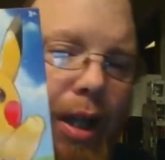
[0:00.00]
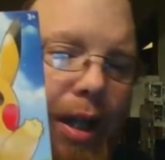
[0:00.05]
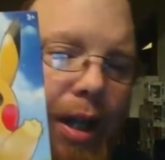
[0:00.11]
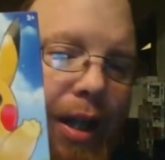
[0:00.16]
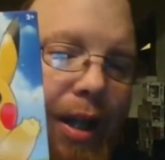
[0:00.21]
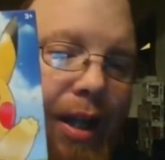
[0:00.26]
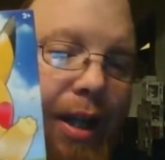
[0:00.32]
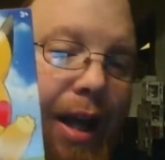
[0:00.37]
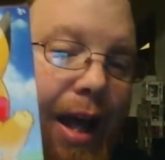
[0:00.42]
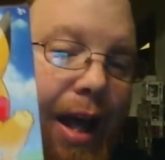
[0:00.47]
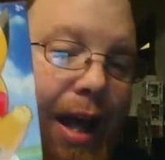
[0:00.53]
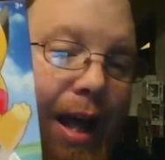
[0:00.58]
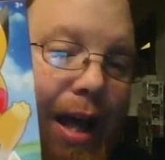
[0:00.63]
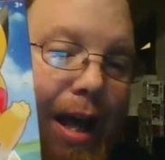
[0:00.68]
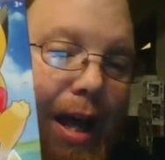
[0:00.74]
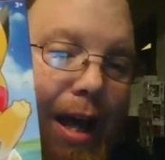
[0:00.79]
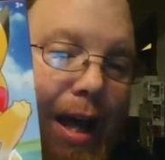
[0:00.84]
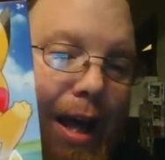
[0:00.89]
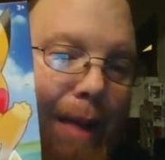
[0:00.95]

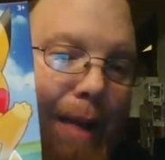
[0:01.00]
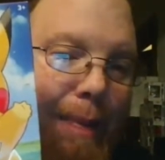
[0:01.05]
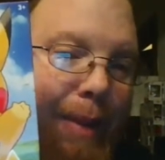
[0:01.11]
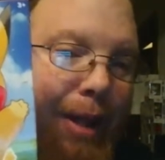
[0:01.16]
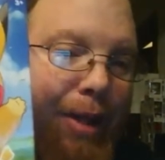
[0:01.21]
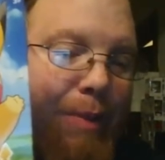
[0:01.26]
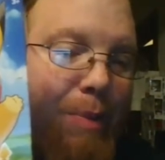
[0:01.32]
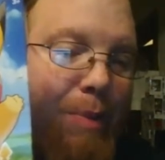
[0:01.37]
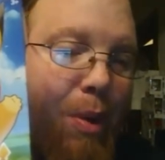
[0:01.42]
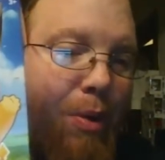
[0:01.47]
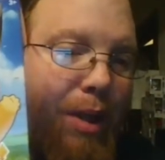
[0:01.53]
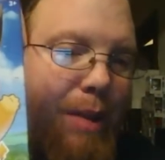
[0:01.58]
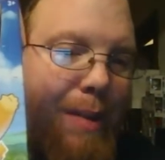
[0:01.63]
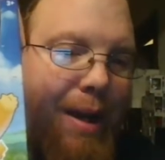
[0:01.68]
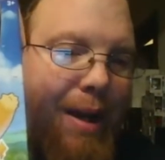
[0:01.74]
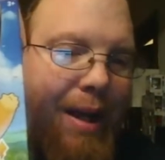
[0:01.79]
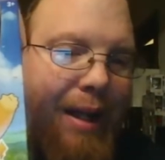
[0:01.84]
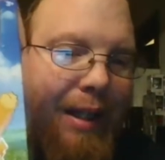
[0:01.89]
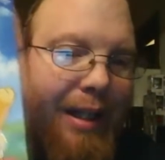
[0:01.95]
La
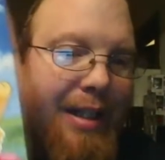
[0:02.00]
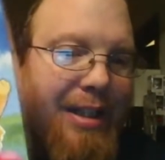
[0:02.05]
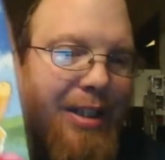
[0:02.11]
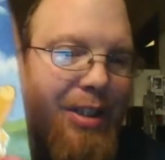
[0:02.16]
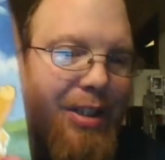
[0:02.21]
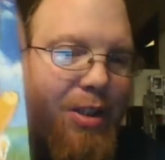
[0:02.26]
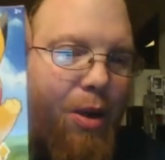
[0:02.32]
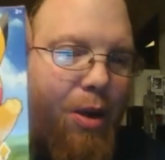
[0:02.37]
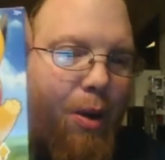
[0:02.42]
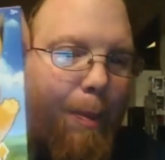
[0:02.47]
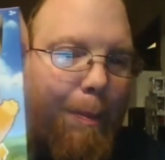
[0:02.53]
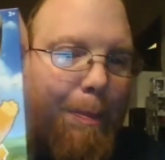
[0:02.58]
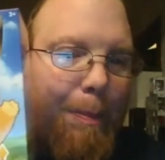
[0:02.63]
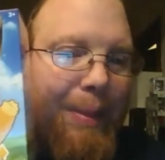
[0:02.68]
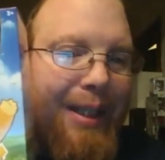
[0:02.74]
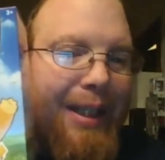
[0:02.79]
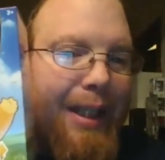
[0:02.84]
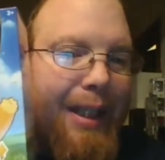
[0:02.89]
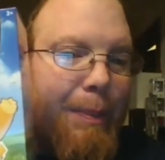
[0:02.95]
Pokemon. Let's go.
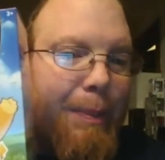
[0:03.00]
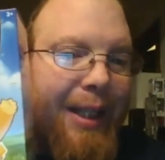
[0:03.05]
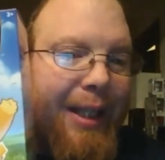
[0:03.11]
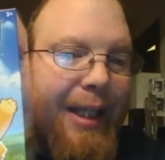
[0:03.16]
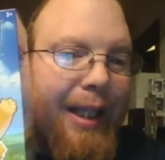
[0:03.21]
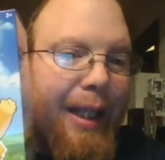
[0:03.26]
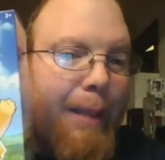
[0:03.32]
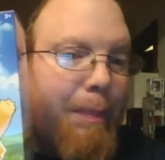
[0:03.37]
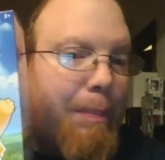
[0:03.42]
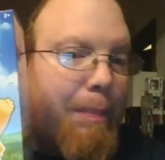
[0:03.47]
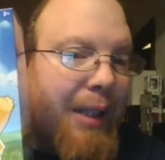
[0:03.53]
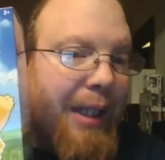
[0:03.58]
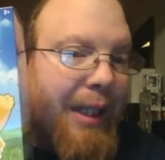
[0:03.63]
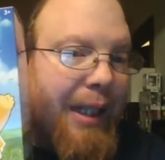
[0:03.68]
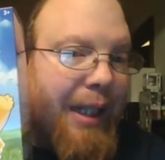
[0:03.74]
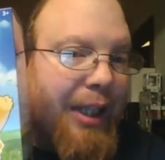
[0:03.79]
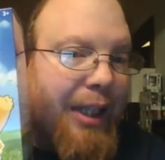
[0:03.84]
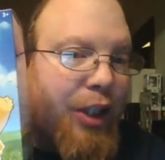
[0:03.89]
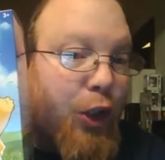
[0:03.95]
Pika, Pika,
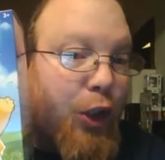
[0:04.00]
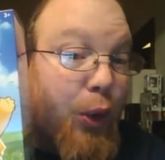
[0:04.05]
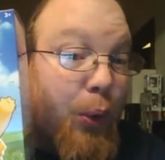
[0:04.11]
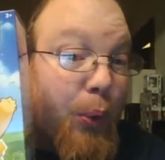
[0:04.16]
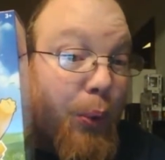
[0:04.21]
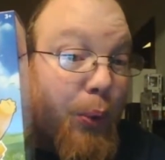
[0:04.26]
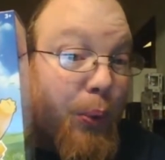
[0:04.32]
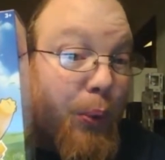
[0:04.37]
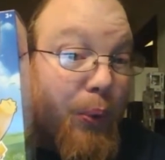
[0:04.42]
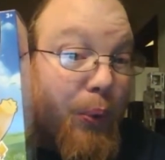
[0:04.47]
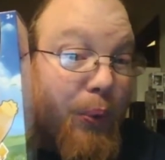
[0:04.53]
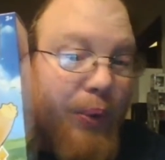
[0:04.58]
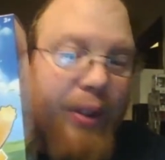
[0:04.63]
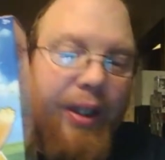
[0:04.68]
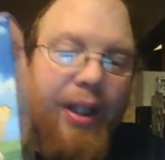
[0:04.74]
Pikachu.